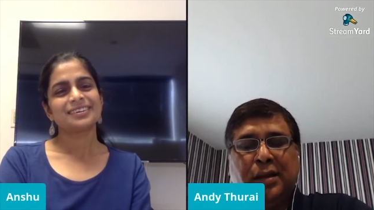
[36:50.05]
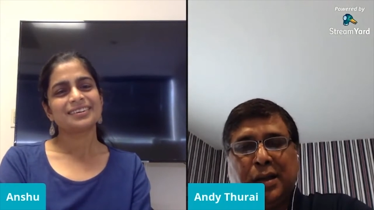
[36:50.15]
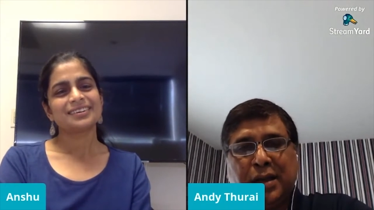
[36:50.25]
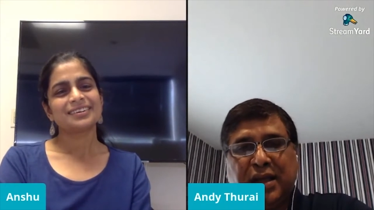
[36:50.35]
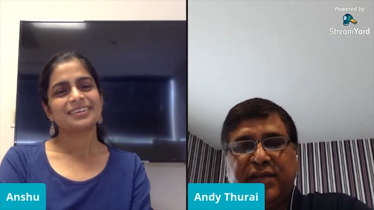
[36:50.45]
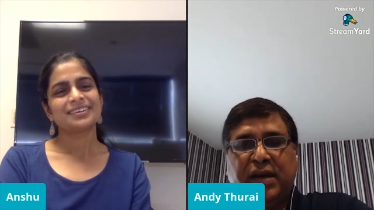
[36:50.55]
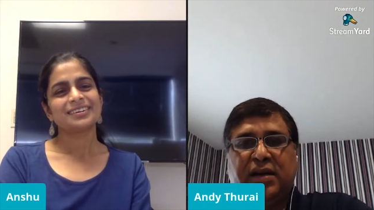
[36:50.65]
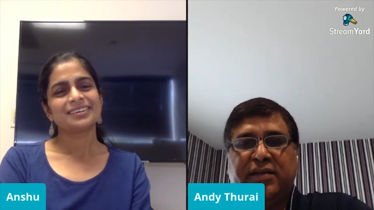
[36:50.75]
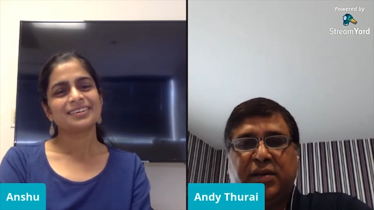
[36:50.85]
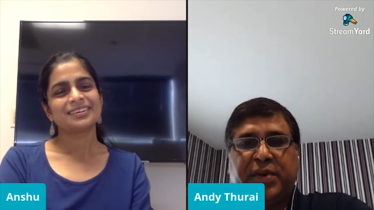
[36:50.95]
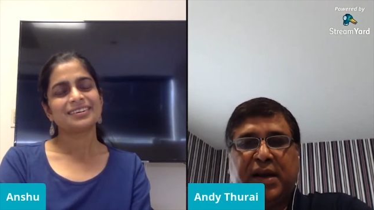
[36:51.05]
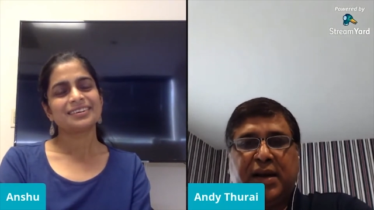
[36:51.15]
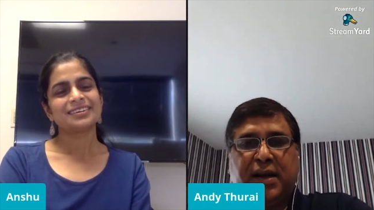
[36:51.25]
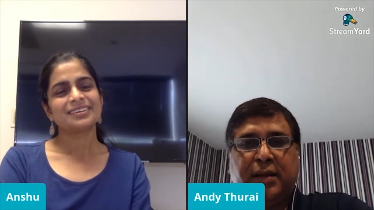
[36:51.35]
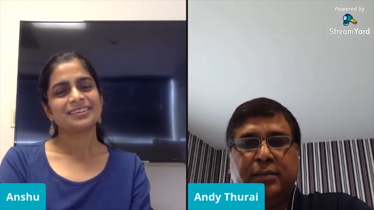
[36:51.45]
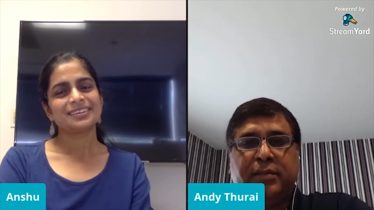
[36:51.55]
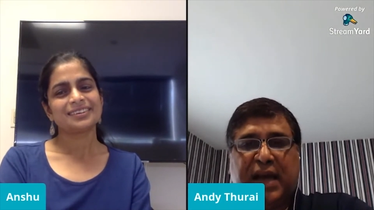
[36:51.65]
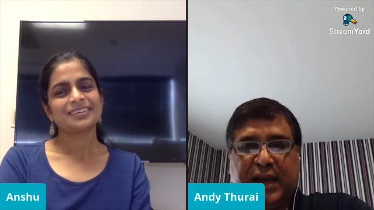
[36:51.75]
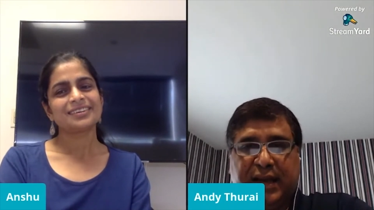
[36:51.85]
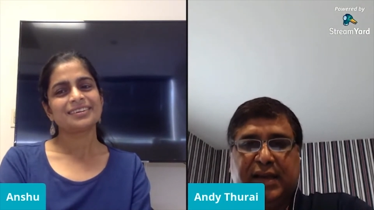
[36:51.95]
Speaker 1: and the event driven paradigm,
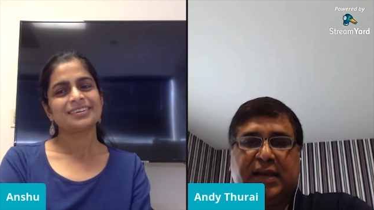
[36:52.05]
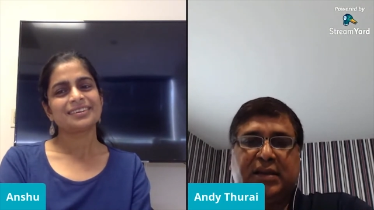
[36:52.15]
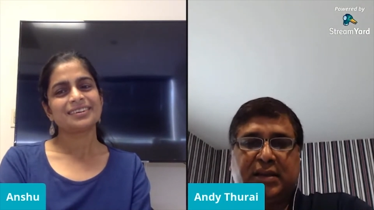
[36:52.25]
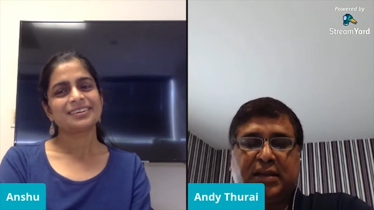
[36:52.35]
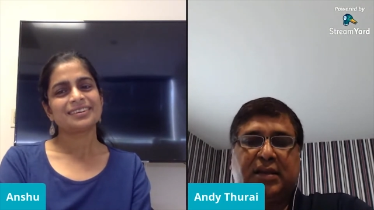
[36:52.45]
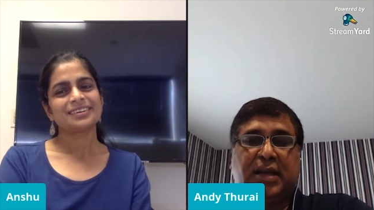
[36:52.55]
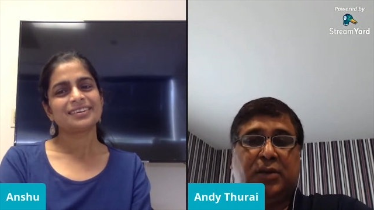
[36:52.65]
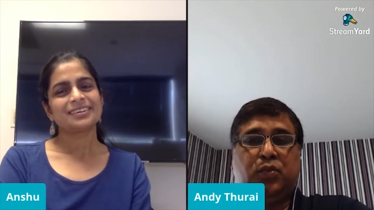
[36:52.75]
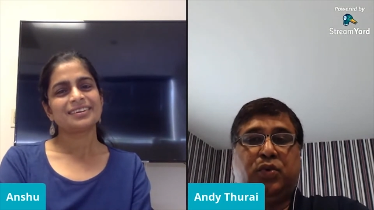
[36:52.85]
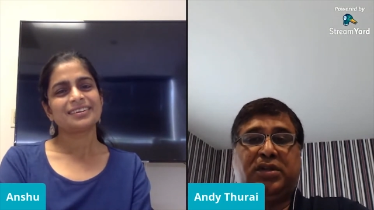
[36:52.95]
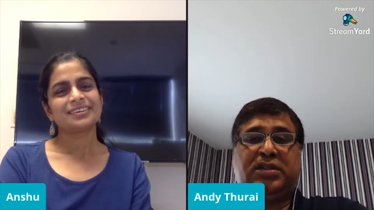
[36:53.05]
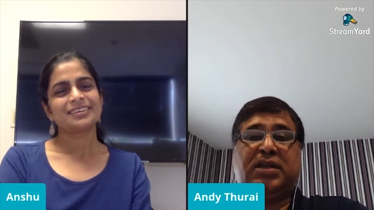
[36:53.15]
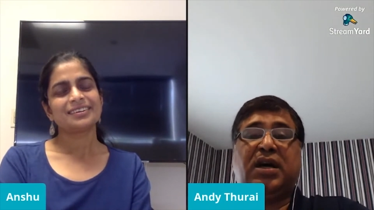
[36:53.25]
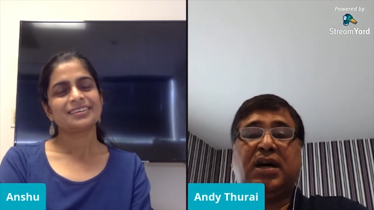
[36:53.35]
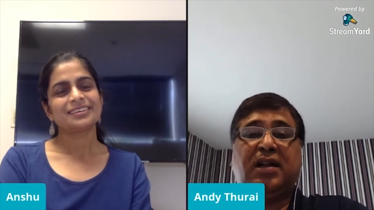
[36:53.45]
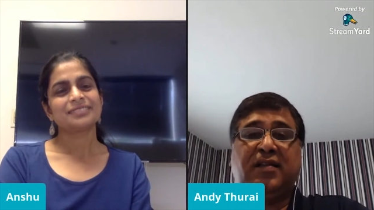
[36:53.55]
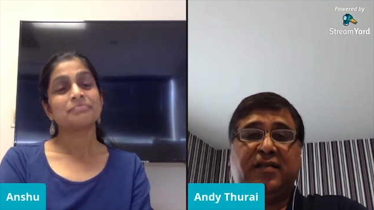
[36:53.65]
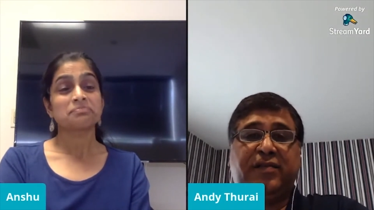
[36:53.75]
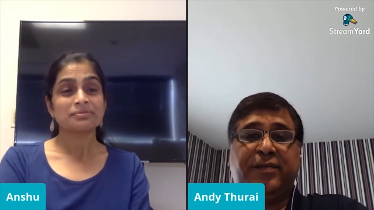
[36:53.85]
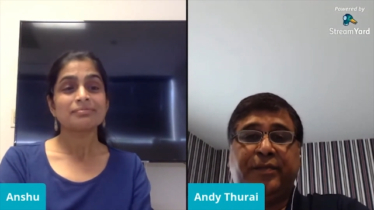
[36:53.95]
I guess that would
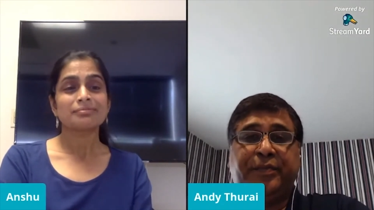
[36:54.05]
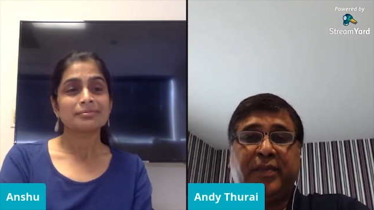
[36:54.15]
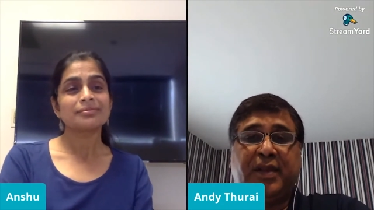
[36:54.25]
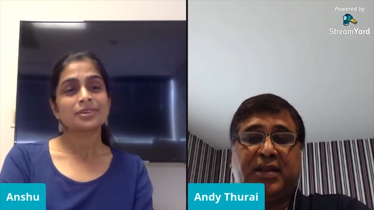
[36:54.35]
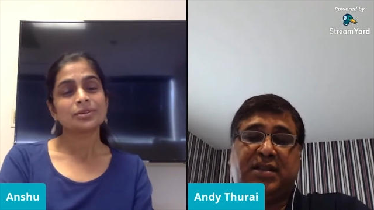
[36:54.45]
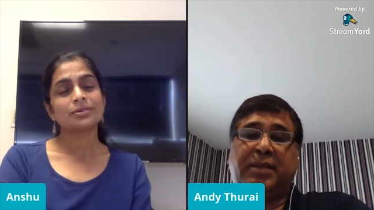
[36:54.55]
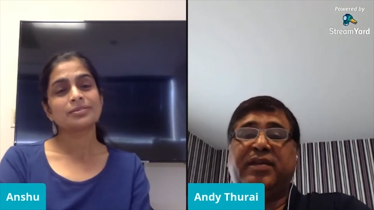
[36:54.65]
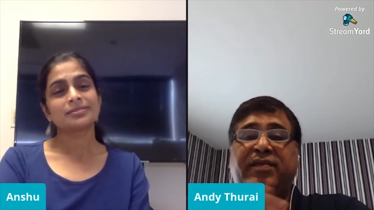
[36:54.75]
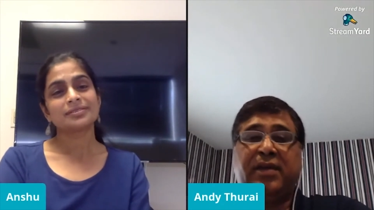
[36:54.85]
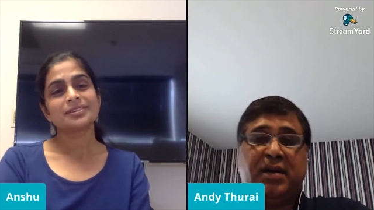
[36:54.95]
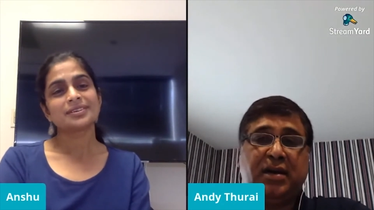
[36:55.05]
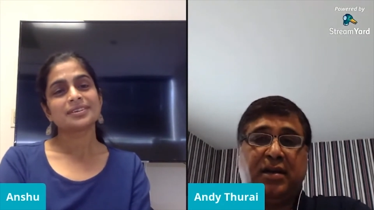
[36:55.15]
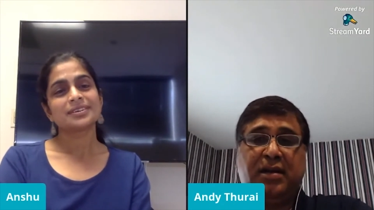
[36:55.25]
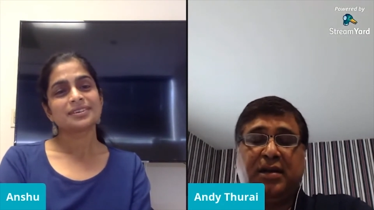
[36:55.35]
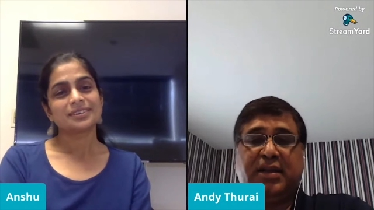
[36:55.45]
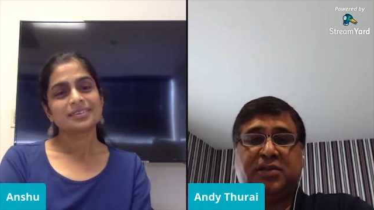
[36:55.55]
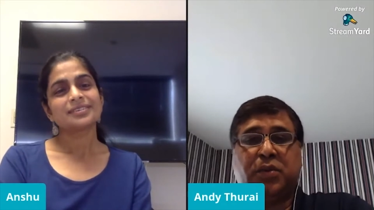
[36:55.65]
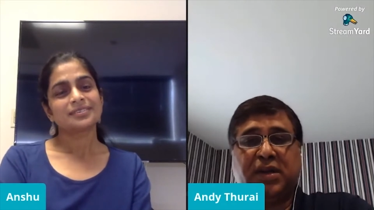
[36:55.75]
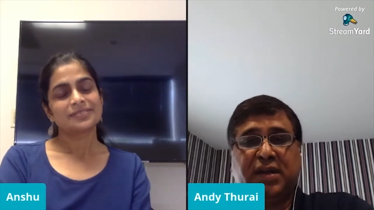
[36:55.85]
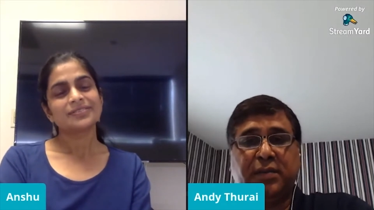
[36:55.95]
solve some of the, the things
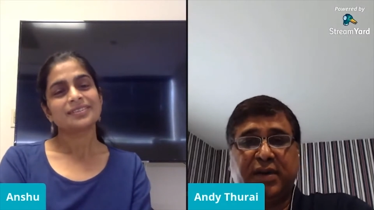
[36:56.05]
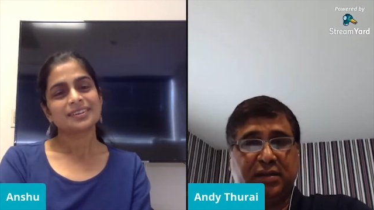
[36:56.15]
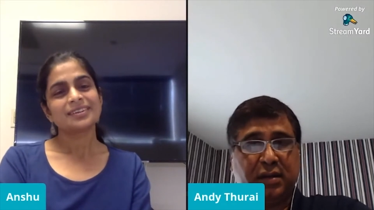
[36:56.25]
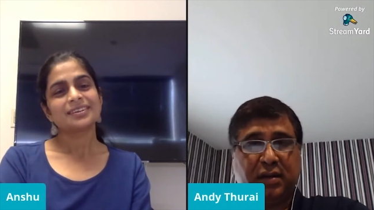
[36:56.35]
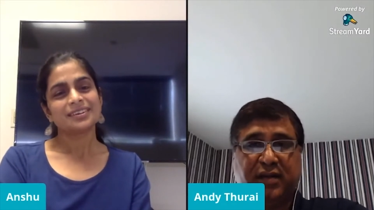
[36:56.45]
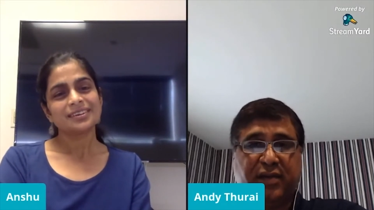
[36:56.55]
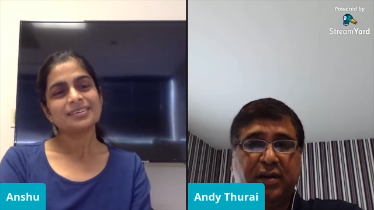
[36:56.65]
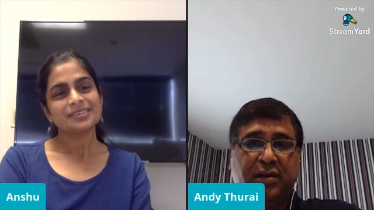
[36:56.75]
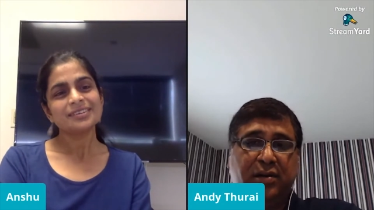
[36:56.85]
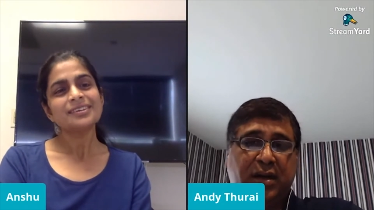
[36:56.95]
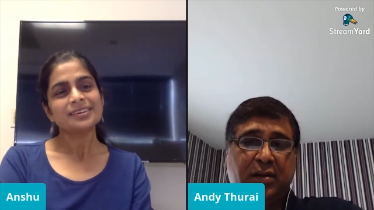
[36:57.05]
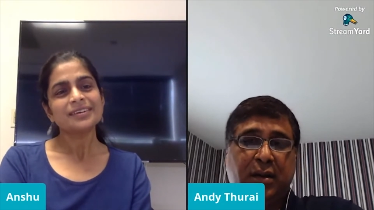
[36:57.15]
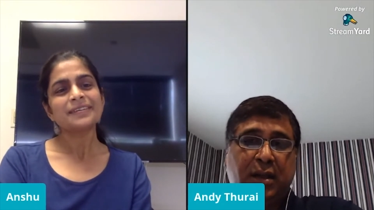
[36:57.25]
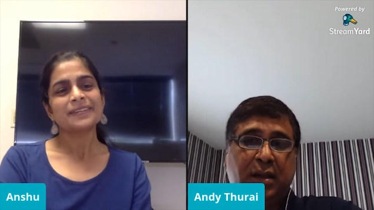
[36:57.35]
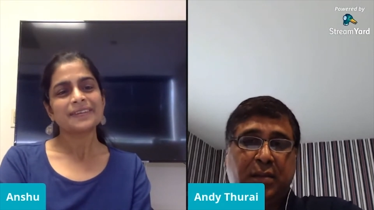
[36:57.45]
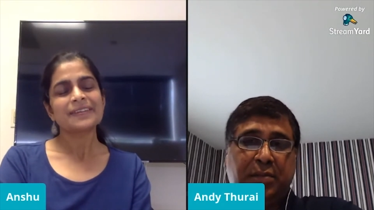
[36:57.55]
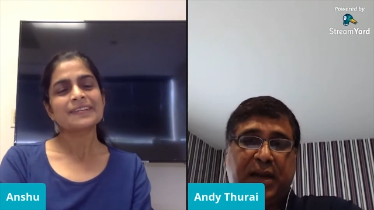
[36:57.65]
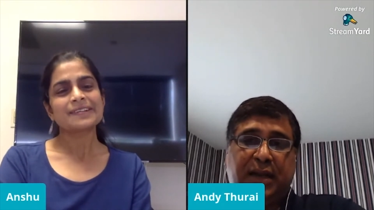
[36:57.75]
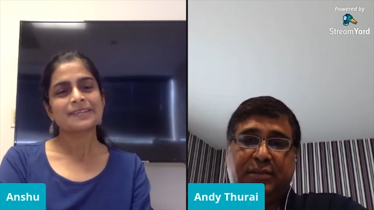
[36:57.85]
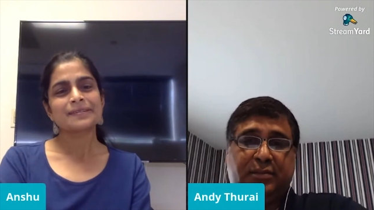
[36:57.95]
what the enterprise are looking for to do now. But
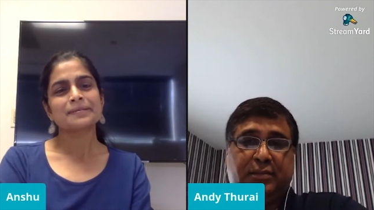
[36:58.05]
mm-hmm.